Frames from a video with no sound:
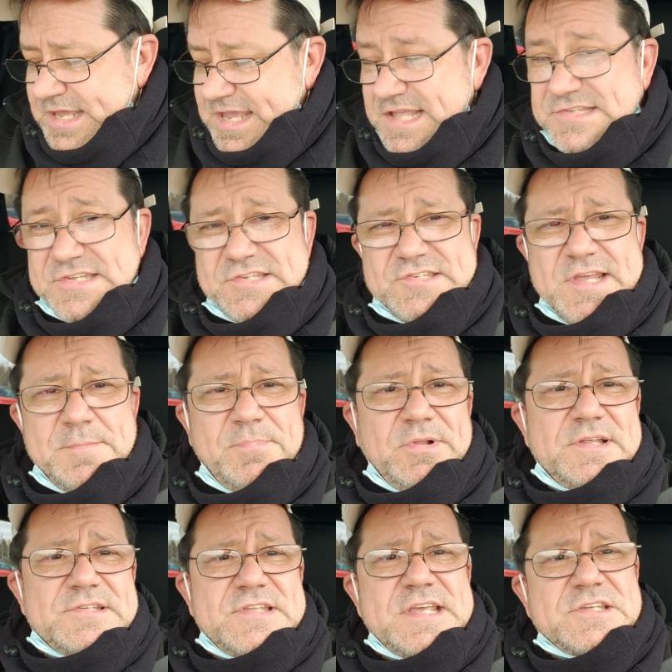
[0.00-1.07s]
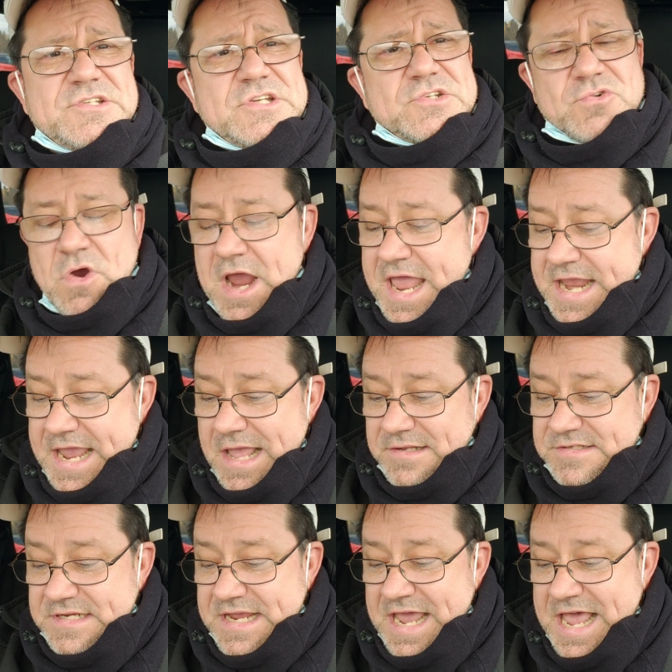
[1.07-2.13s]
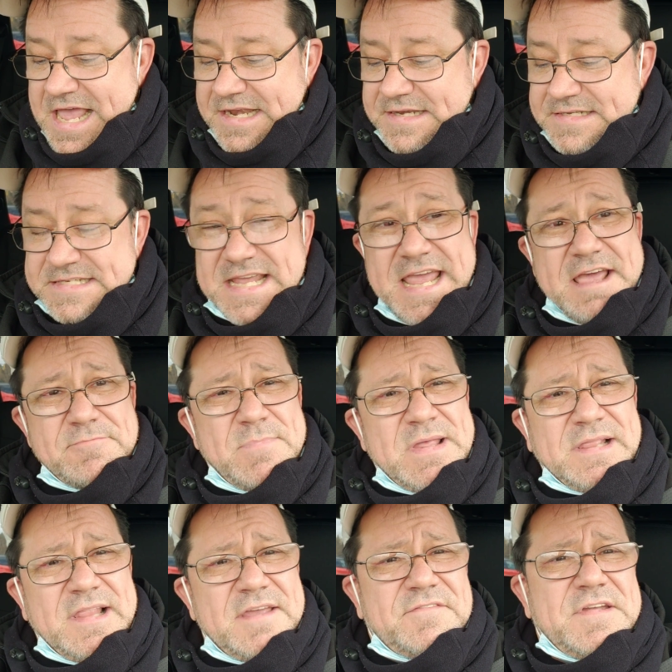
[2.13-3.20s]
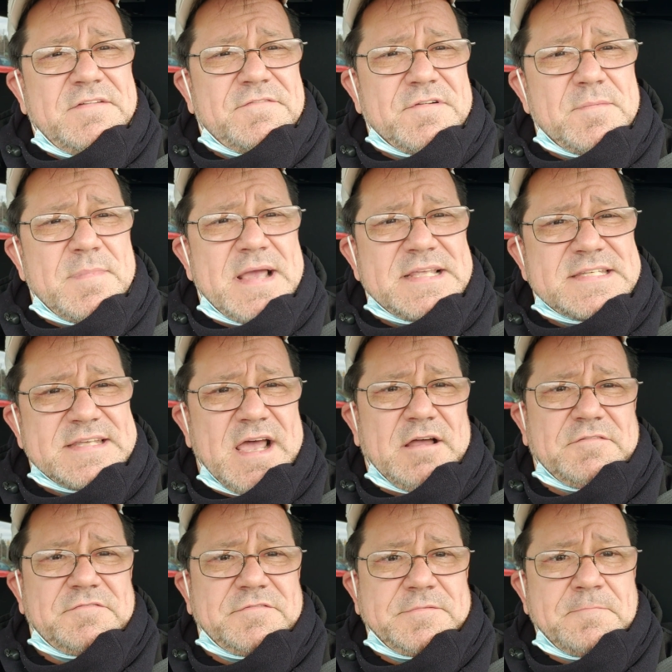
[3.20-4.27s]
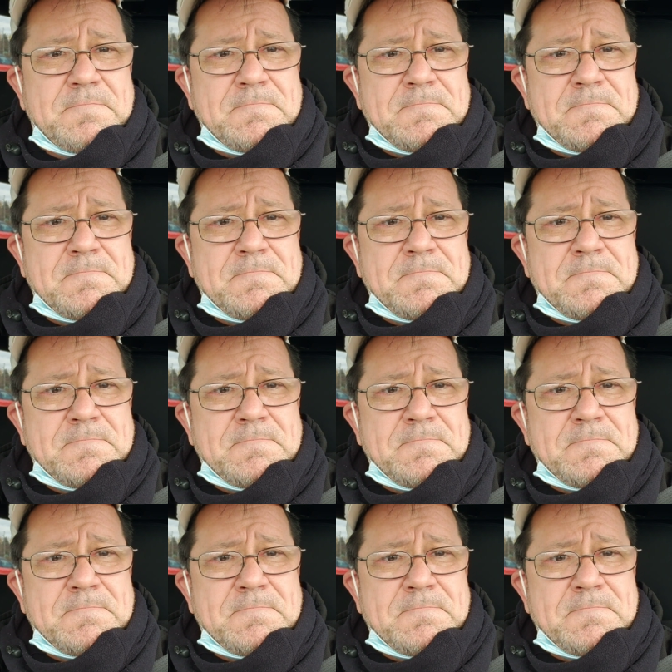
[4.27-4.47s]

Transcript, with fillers: It's as simple as this just crying out to God, say, I've been living for myself.